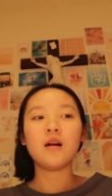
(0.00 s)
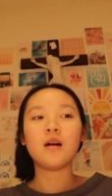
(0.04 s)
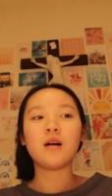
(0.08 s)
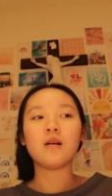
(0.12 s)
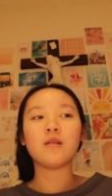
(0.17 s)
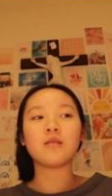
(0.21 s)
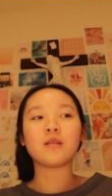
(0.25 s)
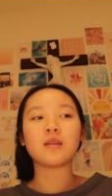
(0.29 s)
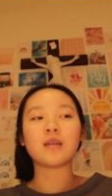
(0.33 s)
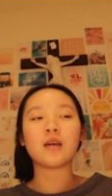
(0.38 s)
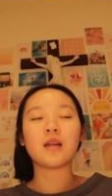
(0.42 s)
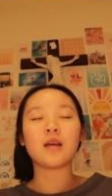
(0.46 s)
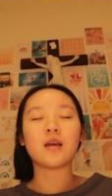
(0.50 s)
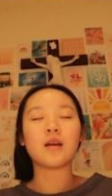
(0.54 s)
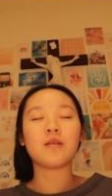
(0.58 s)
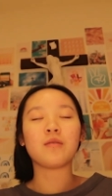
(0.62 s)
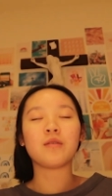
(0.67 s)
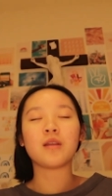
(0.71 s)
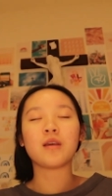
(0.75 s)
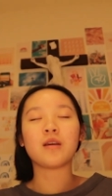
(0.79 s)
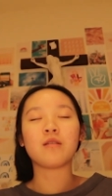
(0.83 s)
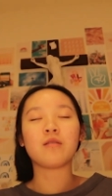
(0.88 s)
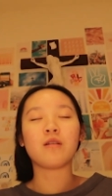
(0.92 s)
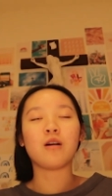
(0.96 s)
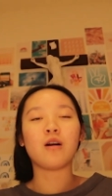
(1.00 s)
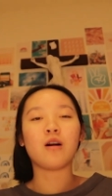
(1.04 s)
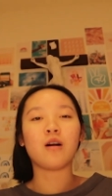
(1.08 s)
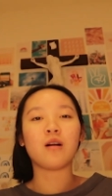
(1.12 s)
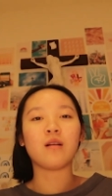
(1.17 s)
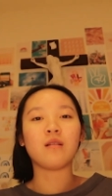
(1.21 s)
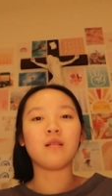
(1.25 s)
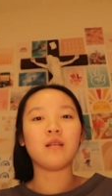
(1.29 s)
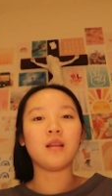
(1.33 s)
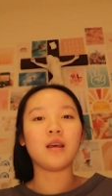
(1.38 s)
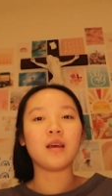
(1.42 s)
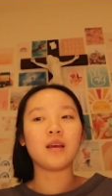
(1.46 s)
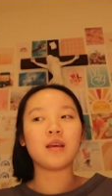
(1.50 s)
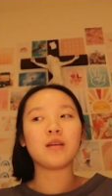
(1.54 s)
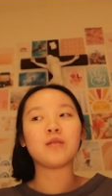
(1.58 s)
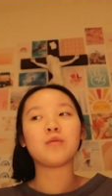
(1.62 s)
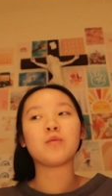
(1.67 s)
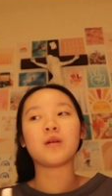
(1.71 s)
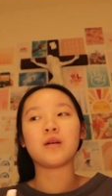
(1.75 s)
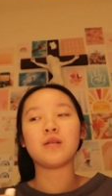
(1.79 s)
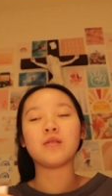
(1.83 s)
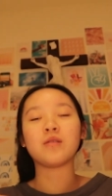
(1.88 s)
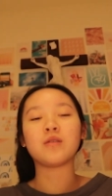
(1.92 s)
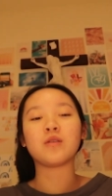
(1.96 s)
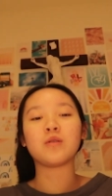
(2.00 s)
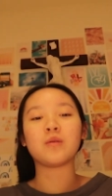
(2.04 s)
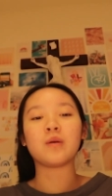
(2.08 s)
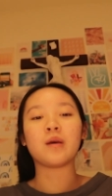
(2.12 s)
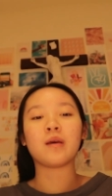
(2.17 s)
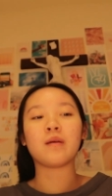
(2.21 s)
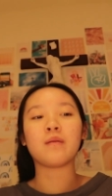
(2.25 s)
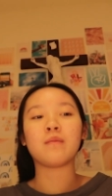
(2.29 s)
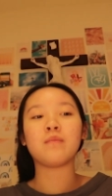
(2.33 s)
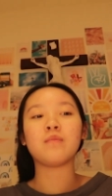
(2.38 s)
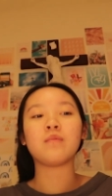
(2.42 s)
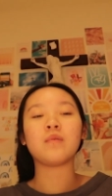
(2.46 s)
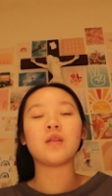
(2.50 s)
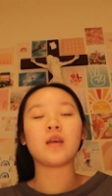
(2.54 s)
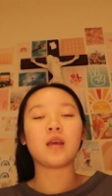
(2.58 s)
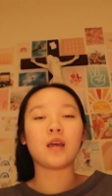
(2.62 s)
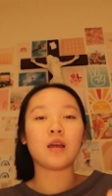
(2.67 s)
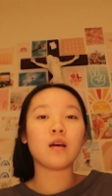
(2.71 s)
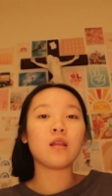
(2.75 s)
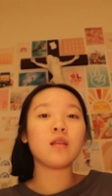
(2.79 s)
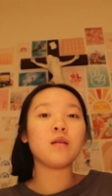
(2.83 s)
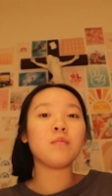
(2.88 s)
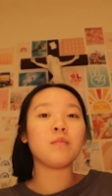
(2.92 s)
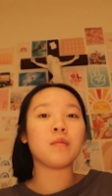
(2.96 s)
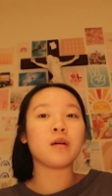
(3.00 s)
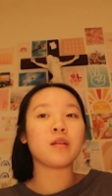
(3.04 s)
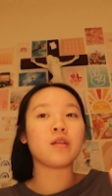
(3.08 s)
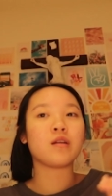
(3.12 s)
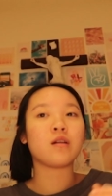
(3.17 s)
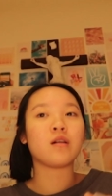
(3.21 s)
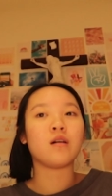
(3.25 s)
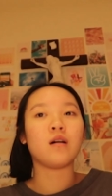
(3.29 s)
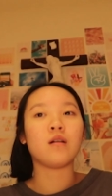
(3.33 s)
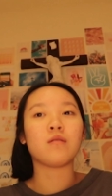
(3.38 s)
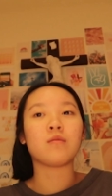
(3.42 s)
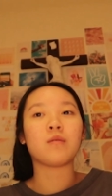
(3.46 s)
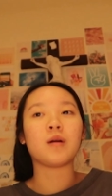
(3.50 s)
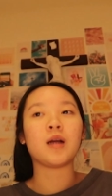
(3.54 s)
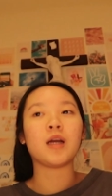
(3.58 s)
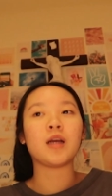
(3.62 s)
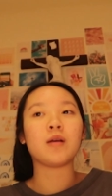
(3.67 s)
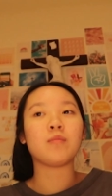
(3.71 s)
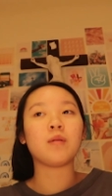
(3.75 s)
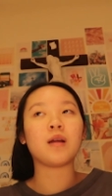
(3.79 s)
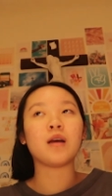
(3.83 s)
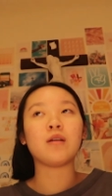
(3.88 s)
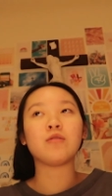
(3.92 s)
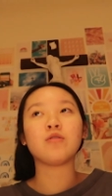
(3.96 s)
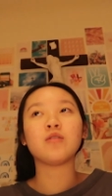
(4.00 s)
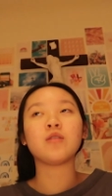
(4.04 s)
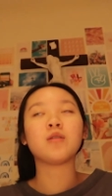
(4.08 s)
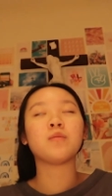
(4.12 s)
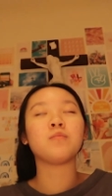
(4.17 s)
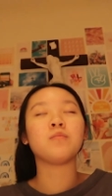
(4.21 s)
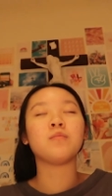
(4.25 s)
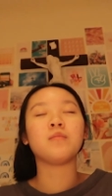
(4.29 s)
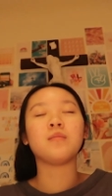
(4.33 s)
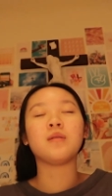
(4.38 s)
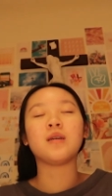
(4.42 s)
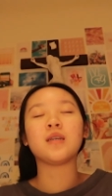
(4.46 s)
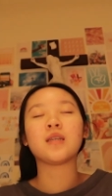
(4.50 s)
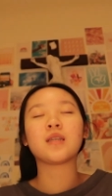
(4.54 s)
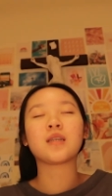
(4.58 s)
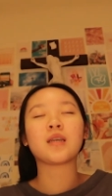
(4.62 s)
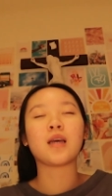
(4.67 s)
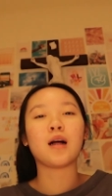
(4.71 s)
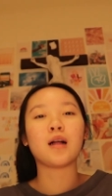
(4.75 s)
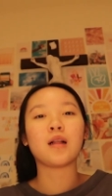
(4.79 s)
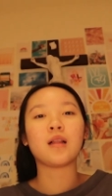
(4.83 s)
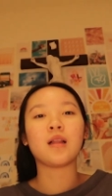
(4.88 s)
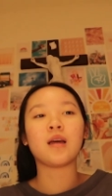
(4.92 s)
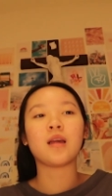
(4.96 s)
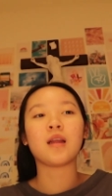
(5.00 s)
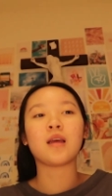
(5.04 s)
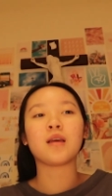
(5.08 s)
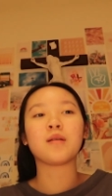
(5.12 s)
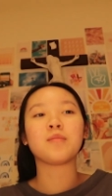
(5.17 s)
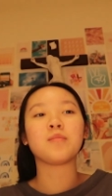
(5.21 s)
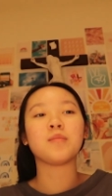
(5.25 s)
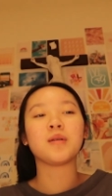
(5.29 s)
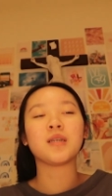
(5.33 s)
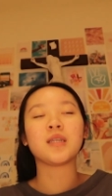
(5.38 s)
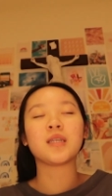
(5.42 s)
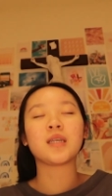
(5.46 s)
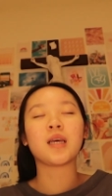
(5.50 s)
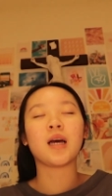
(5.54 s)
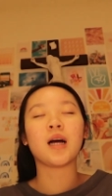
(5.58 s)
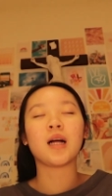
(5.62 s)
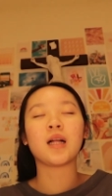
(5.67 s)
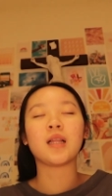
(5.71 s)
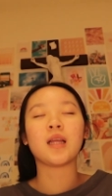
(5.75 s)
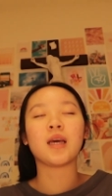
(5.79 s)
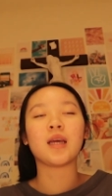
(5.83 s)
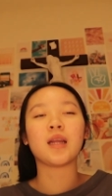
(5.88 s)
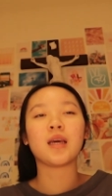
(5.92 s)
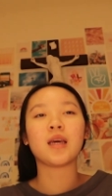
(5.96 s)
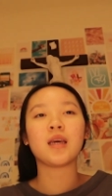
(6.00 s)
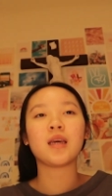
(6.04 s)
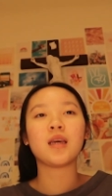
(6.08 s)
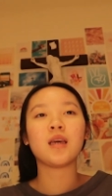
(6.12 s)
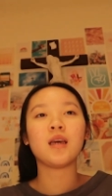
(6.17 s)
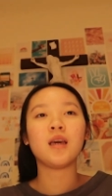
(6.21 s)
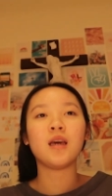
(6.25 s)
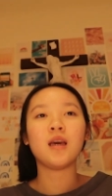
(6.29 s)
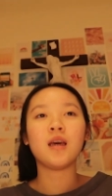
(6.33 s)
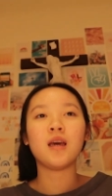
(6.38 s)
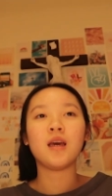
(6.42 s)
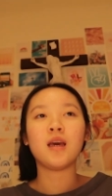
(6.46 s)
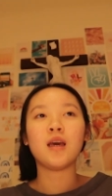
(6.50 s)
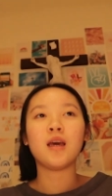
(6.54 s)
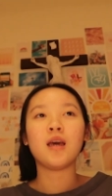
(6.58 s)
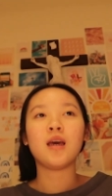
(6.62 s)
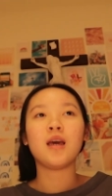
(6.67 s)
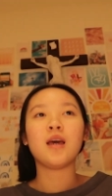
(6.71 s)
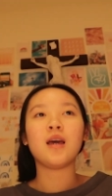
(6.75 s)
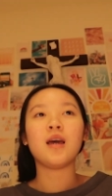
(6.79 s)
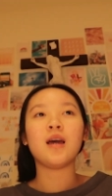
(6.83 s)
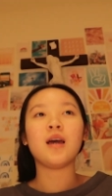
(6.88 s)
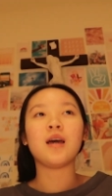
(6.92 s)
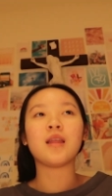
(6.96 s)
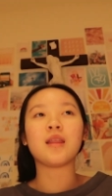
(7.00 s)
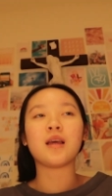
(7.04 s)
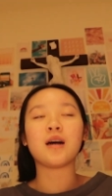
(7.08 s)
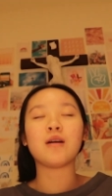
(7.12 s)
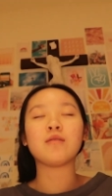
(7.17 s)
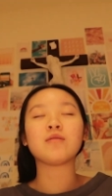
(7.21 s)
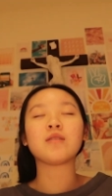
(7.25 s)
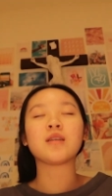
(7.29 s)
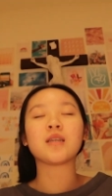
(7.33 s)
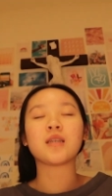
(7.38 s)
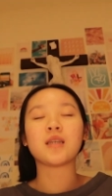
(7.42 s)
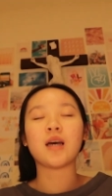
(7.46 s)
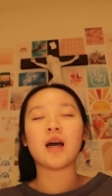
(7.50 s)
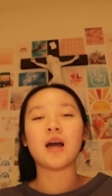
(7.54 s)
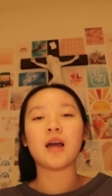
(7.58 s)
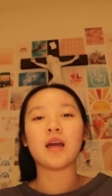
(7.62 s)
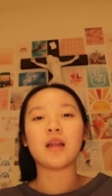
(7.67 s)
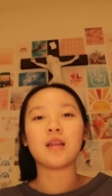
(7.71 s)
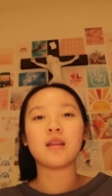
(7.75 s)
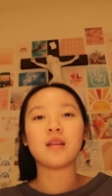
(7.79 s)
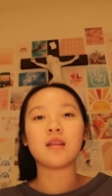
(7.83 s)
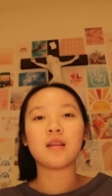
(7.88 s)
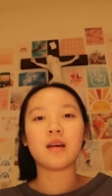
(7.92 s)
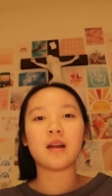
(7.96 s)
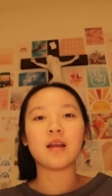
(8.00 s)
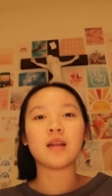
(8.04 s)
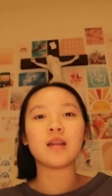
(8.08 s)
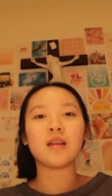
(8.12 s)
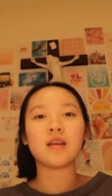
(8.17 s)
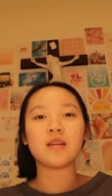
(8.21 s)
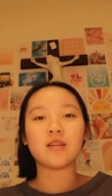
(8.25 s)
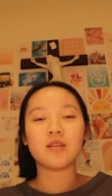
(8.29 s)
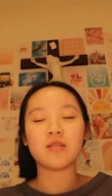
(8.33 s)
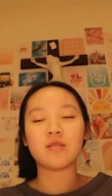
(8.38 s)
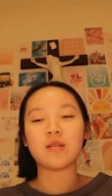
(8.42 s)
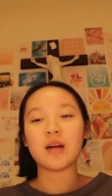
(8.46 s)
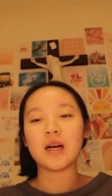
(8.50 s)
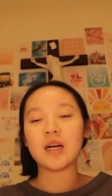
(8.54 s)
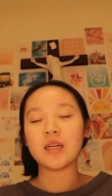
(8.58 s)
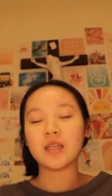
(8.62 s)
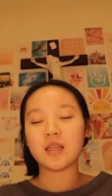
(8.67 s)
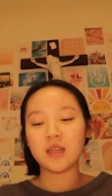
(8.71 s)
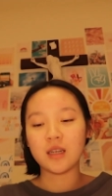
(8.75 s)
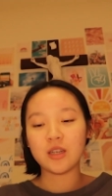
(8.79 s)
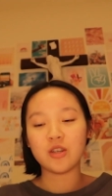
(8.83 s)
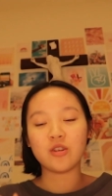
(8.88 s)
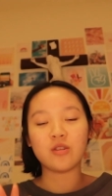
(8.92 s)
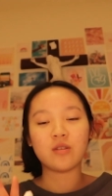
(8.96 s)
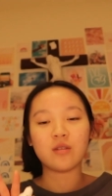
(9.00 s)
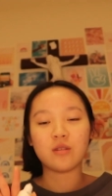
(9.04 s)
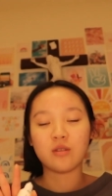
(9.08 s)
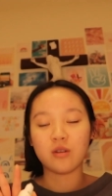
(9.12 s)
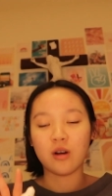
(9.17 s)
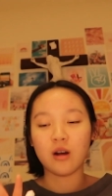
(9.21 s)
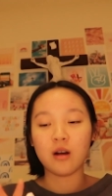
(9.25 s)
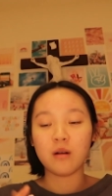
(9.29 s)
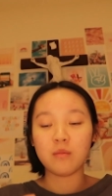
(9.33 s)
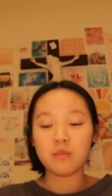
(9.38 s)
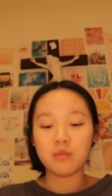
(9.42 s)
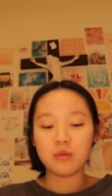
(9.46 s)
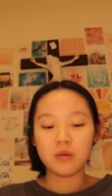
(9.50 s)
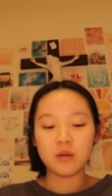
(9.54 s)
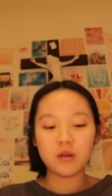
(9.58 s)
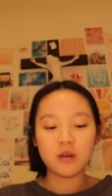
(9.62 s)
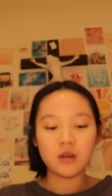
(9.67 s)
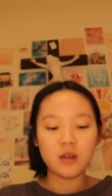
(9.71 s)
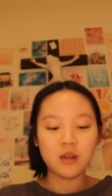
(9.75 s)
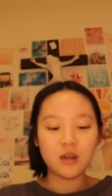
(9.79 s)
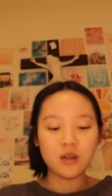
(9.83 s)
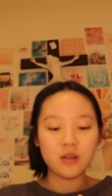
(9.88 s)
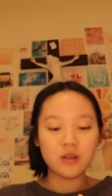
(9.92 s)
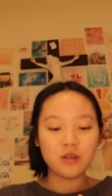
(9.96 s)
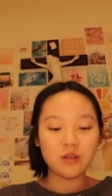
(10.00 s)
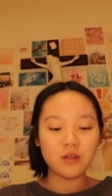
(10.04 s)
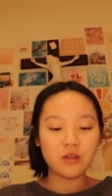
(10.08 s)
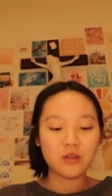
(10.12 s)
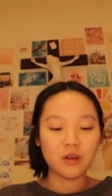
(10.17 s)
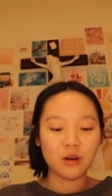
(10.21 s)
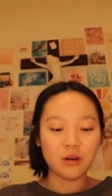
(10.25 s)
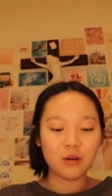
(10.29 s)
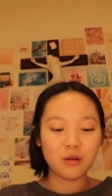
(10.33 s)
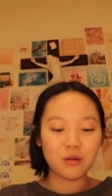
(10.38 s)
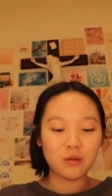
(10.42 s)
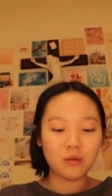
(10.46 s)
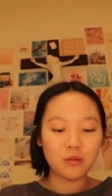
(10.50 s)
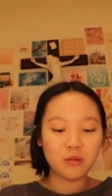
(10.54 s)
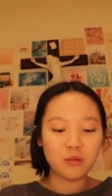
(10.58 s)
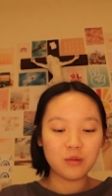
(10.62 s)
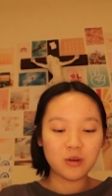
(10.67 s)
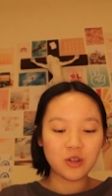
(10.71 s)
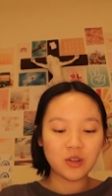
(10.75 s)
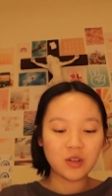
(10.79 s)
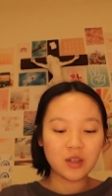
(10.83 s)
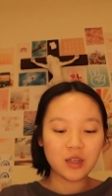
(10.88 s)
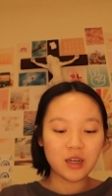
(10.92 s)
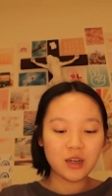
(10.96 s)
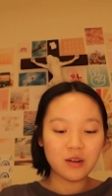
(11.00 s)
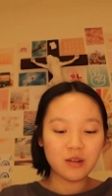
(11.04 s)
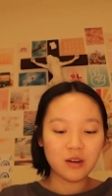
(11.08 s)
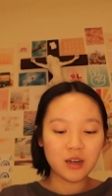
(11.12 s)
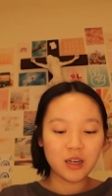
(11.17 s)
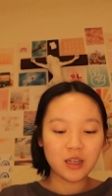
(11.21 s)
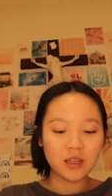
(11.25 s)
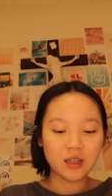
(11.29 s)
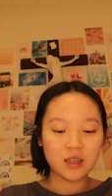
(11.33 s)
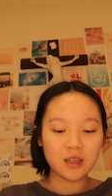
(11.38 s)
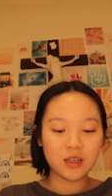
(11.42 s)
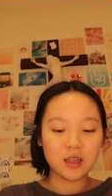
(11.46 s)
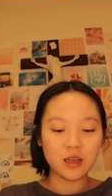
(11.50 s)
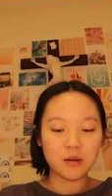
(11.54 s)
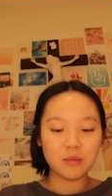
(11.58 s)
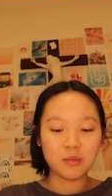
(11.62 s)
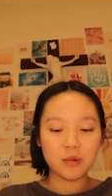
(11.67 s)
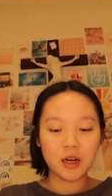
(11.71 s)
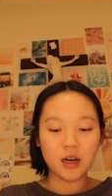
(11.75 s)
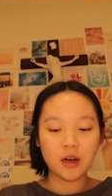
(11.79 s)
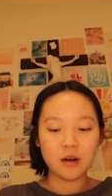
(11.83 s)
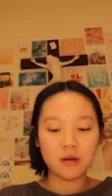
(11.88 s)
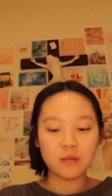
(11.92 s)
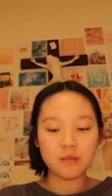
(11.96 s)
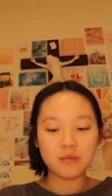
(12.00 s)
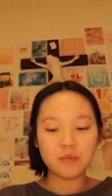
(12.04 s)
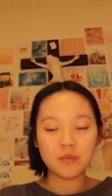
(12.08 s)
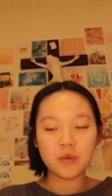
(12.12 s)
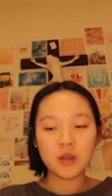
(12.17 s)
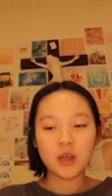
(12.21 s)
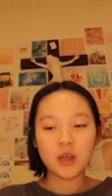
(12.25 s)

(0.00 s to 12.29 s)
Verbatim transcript: I was getting everything wrong, like what I was doing. Like I got the method all right, but I was just miscalculating and miscalculating. And that was a sign that I needed to rest and just stop. So we're just getting ready to sleep now.